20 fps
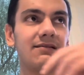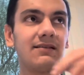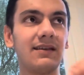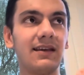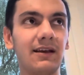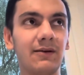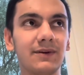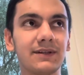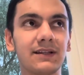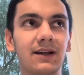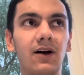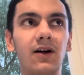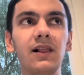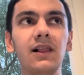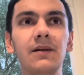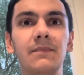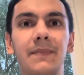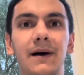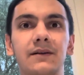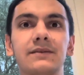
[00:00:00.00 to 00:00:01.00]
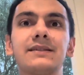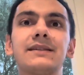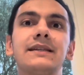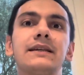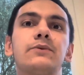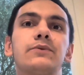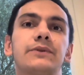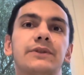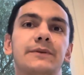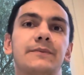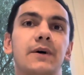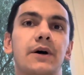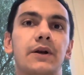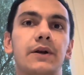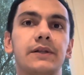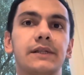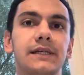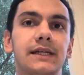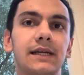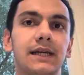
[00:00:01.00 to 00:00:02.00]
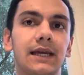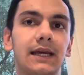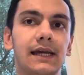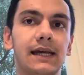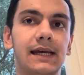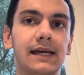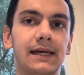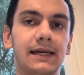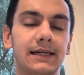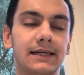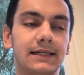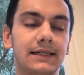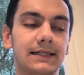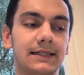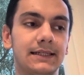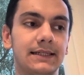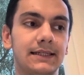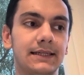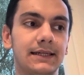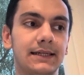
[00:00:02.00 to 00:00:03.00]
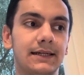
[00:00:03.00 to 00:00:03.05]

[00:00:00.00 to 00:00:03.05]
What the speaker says: it was all about sequence modeling, and